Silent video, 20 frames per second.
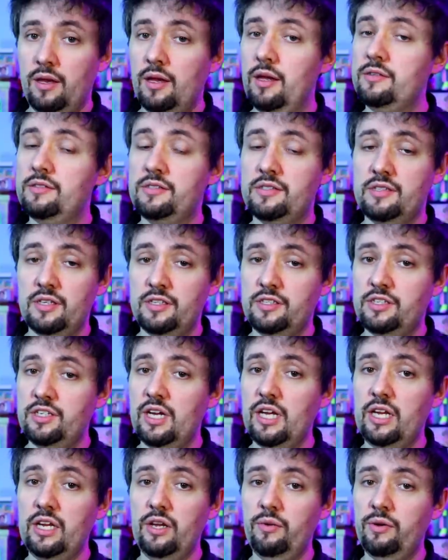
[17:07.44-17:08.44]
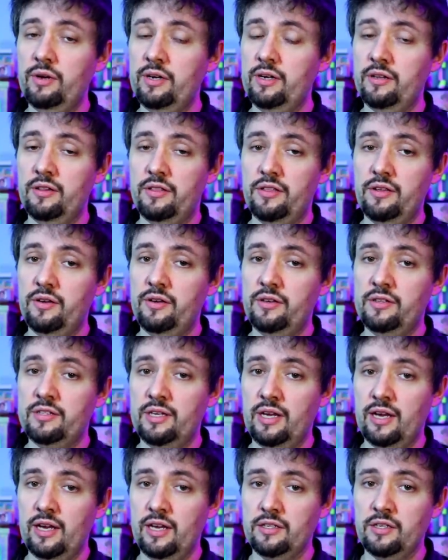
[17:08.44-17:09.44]
It's the genuine
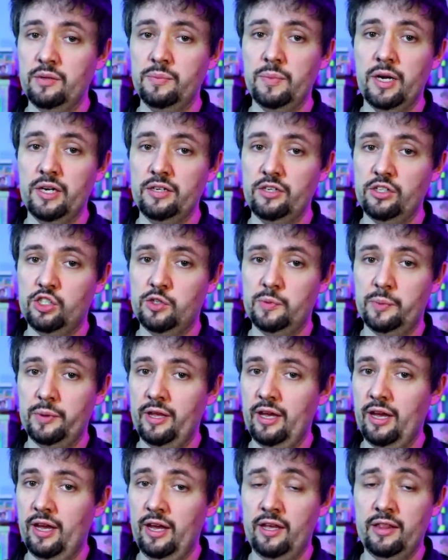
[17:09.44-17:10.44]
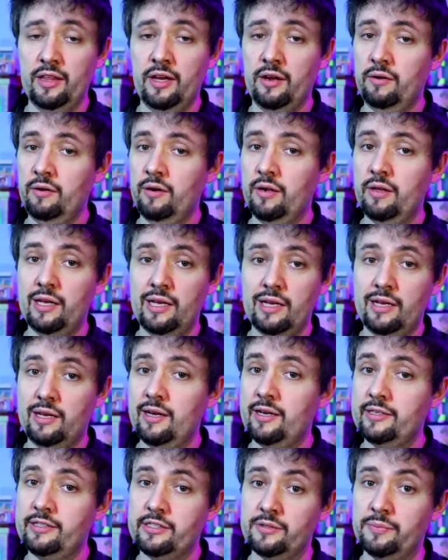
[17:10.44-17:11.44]
enthusiasm on display that really
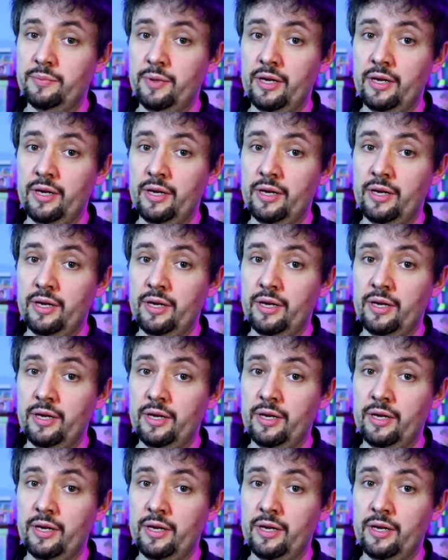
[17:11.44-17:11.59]
gets